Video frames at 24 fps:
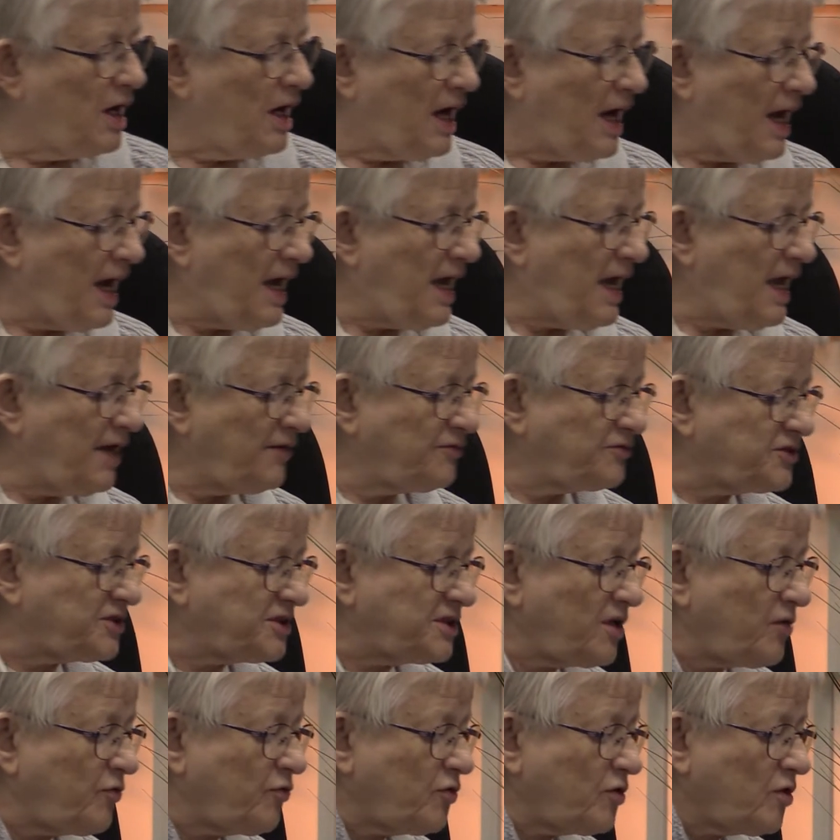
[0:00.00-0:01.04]
I have
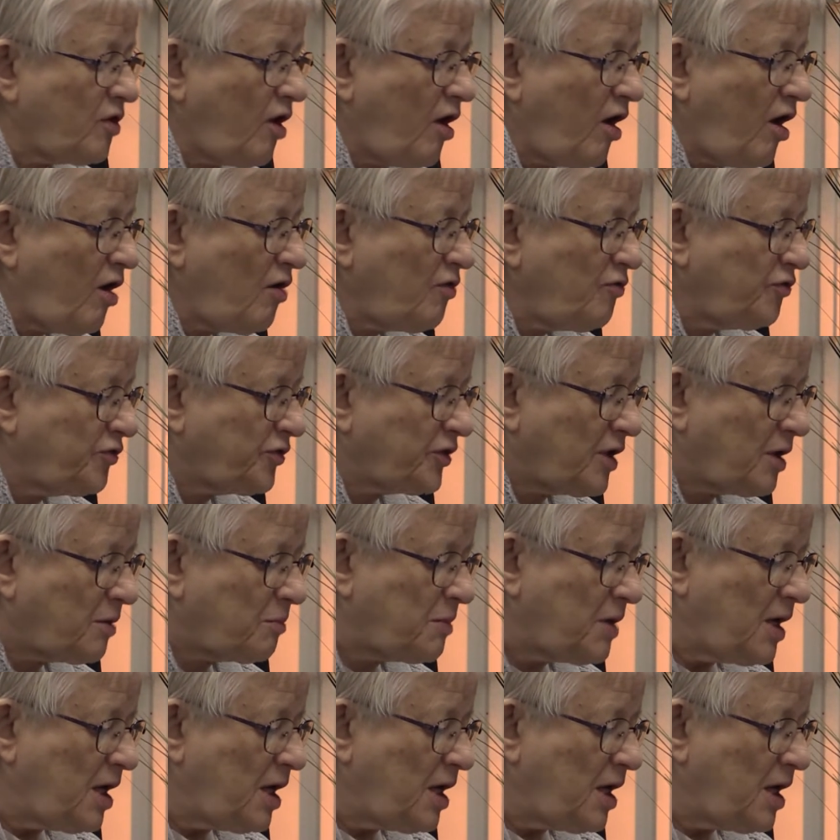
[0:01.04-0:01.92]
several of them.